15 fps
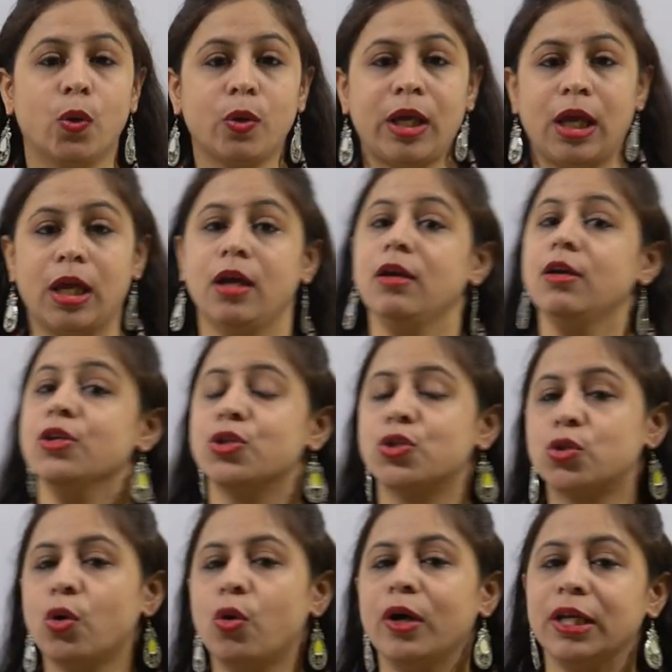Okay,
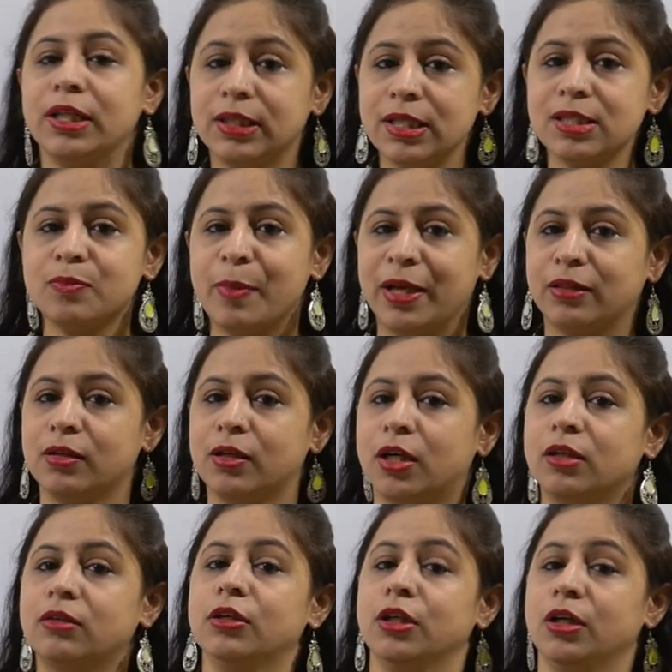so in this
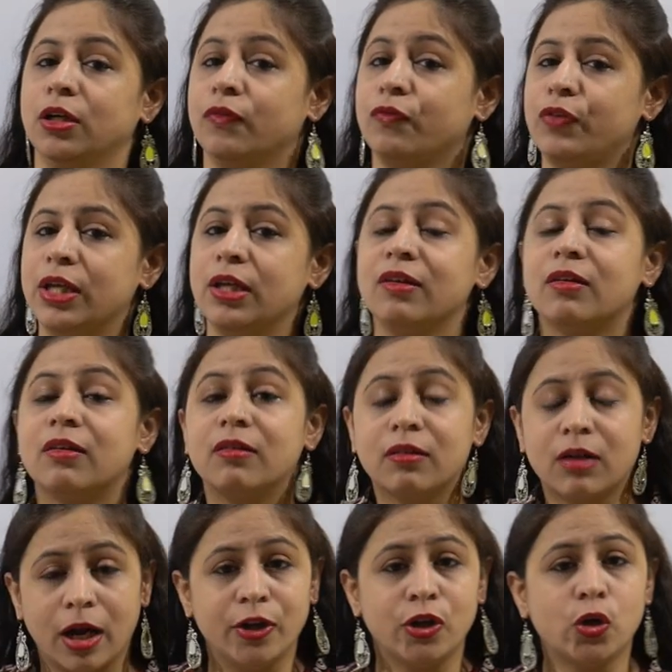method we
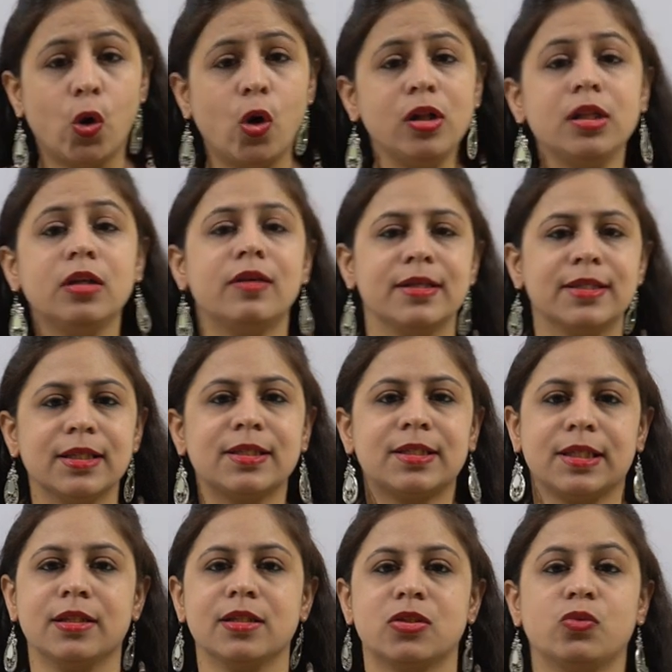control the
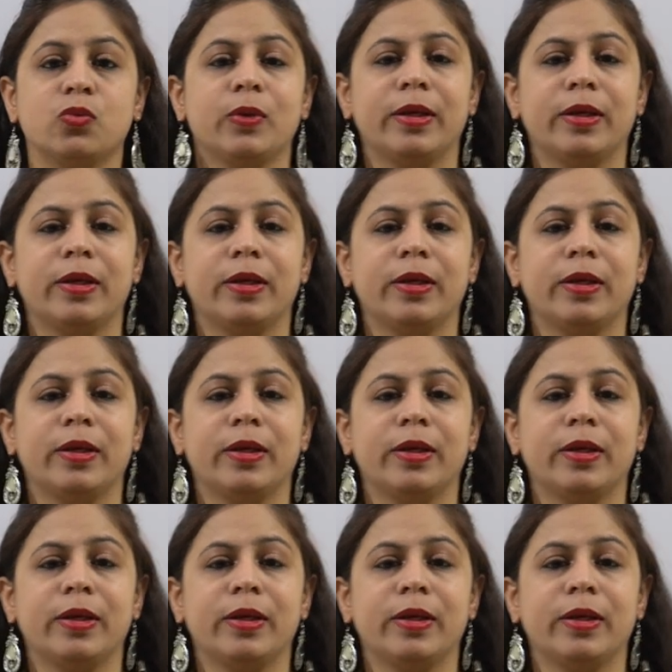resistance,